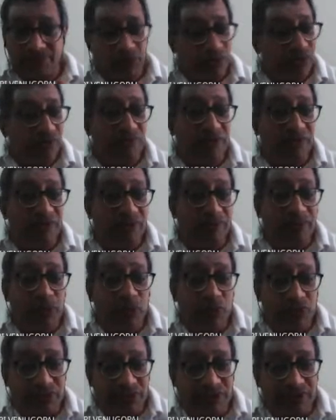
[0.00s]
Okay, we will be
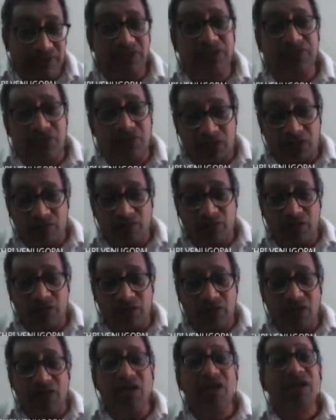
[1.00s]
using this
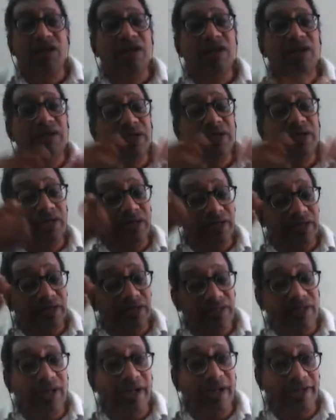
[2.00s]
formula in
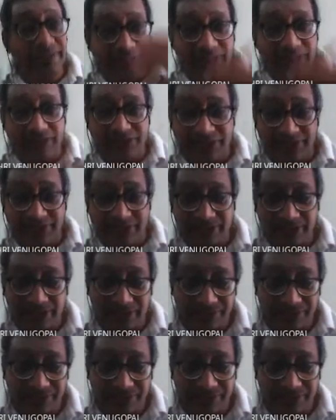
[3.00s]
the Excel sheet.